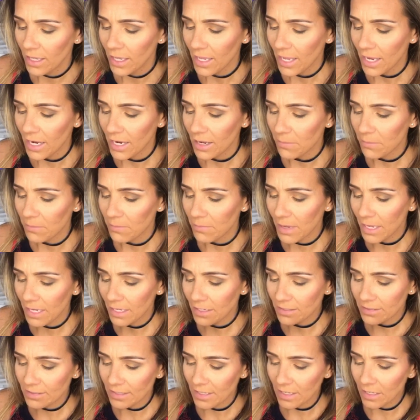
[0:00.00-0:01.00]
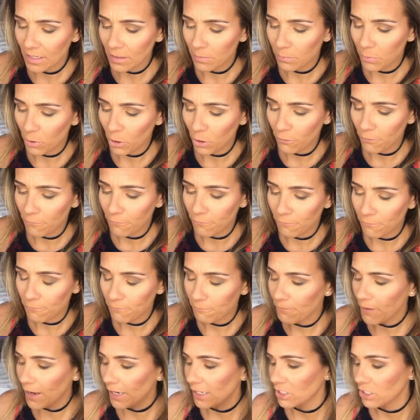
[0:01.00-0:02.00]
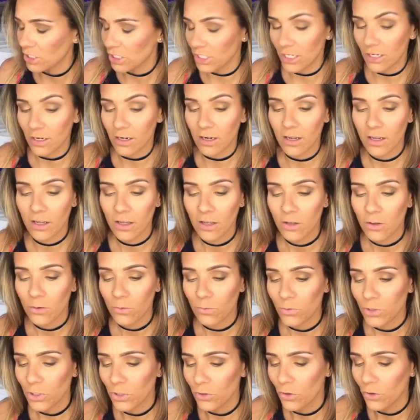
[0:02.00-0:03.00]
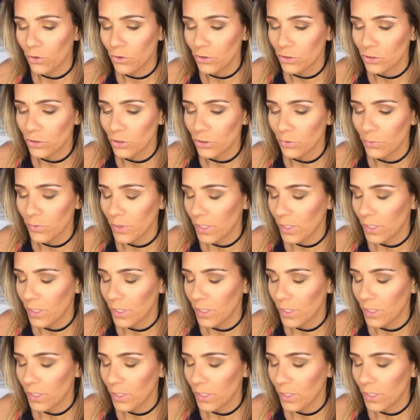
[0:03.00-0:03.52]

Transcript: and it makes it perfection when you go to do your